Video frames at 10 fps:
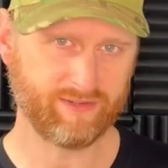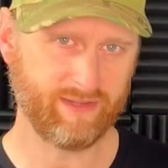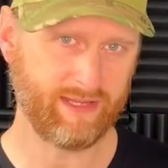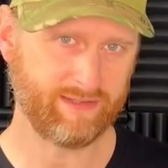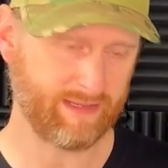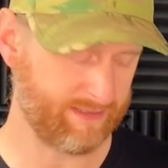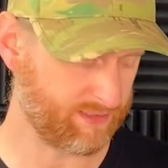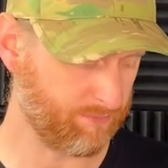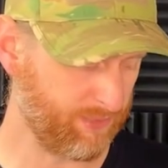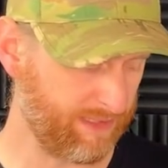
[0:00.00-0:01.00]
in these is
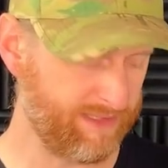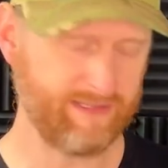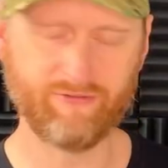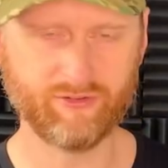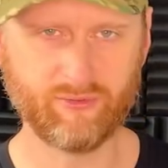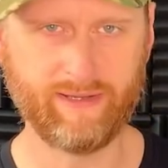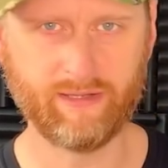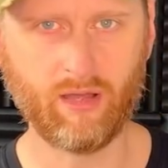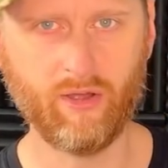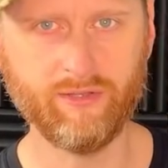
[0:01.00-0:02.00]
completely different to any
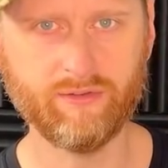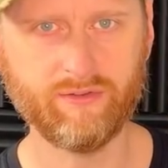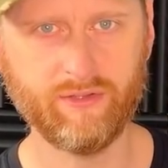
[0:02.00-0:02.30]
kind